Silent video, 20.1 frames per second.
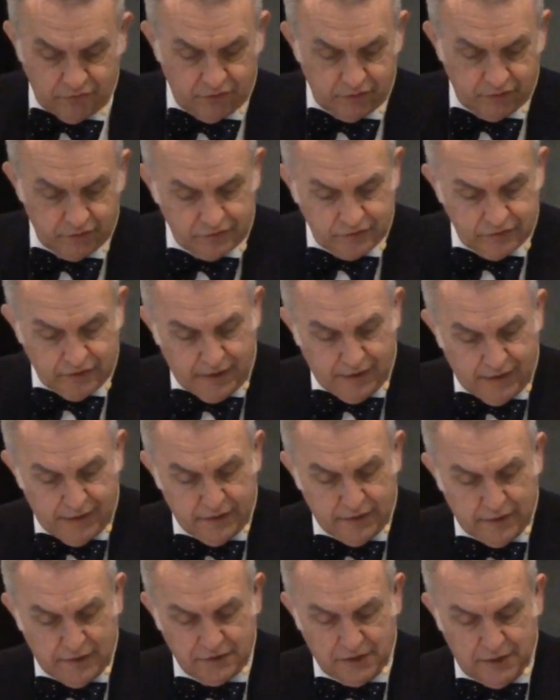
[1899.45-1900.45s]
Verse
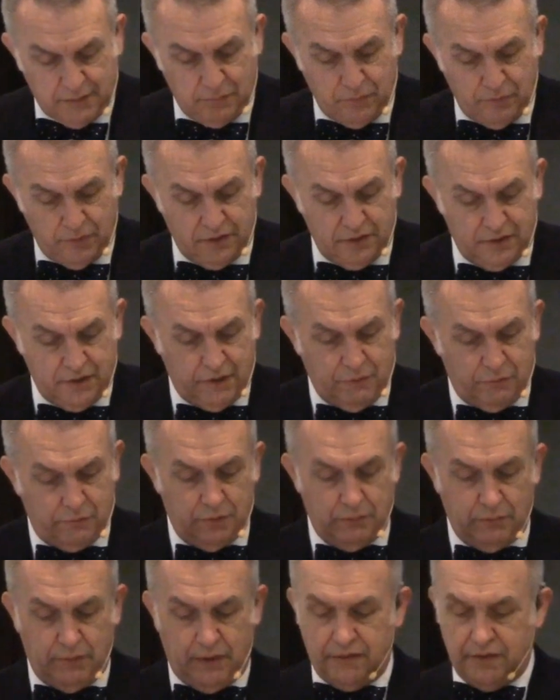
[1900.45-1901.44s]
8, as I pointed out,
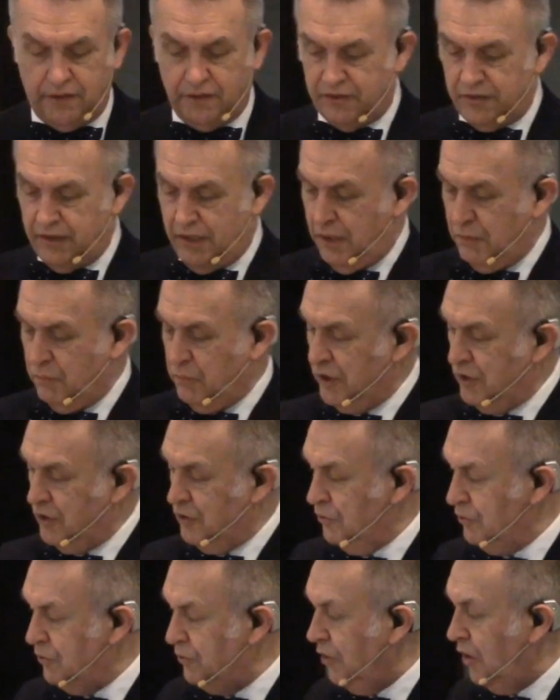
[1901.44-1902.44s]
we read this. Now we
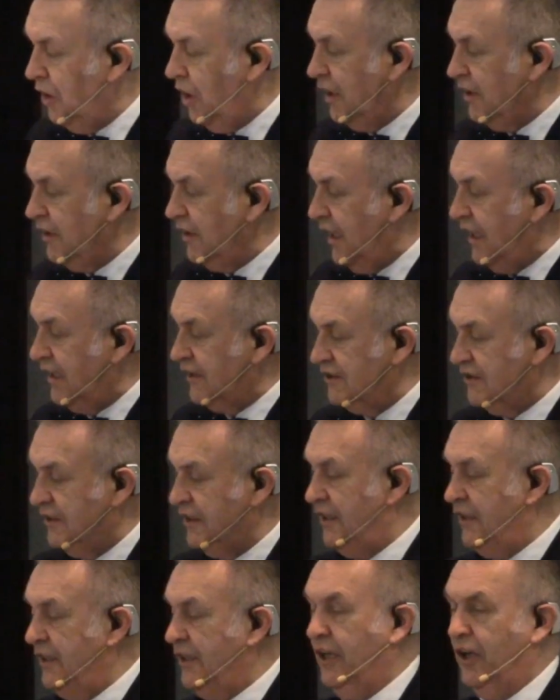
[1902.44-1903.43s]
do not yet
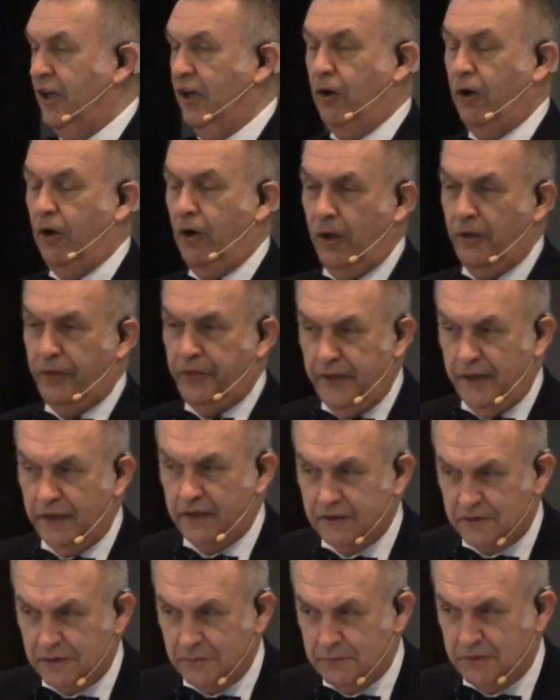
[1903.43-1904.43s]
see all
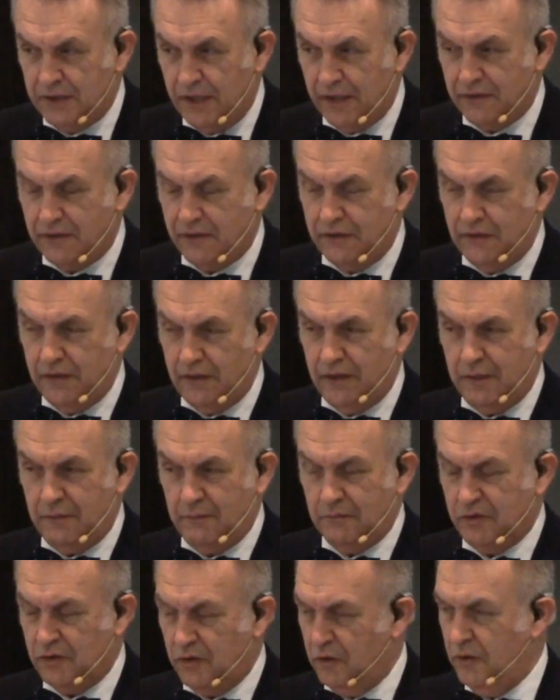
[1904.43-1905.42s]
things subjected to
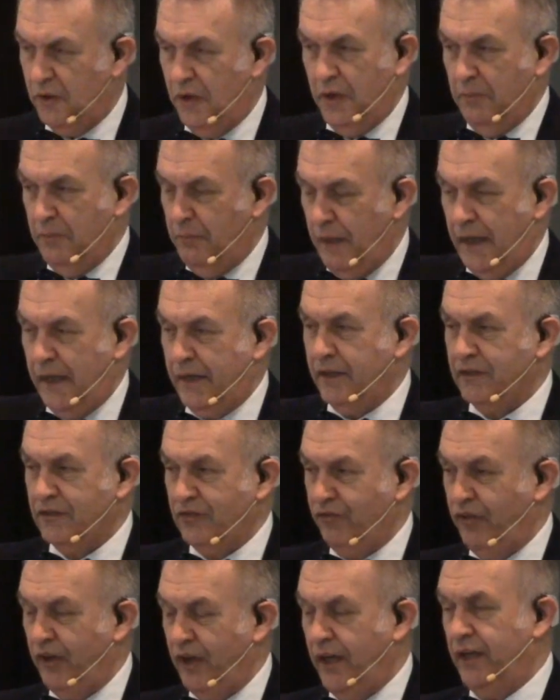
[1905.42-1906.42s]
him. So man
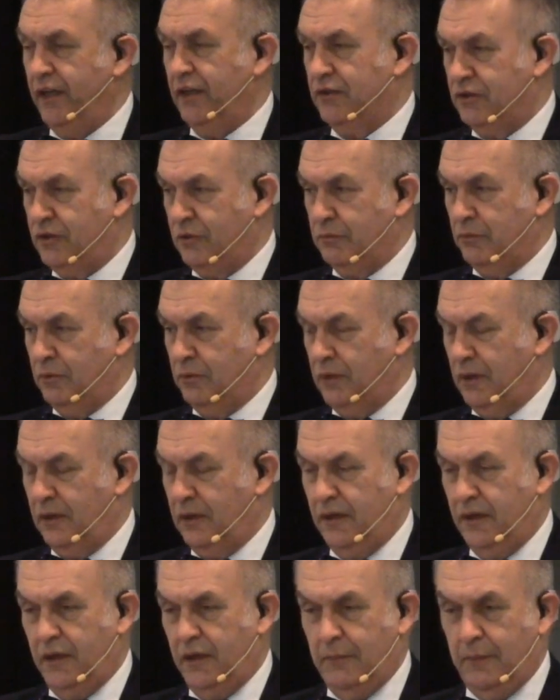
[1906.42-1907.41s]
has failed to
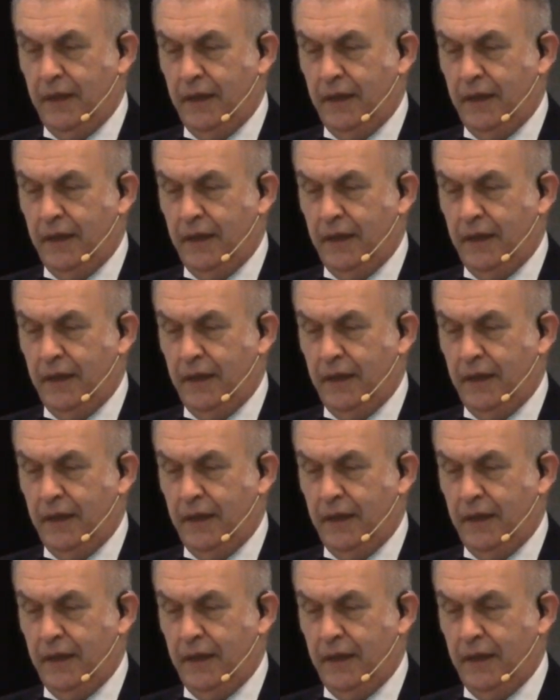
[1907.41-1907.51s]
rule.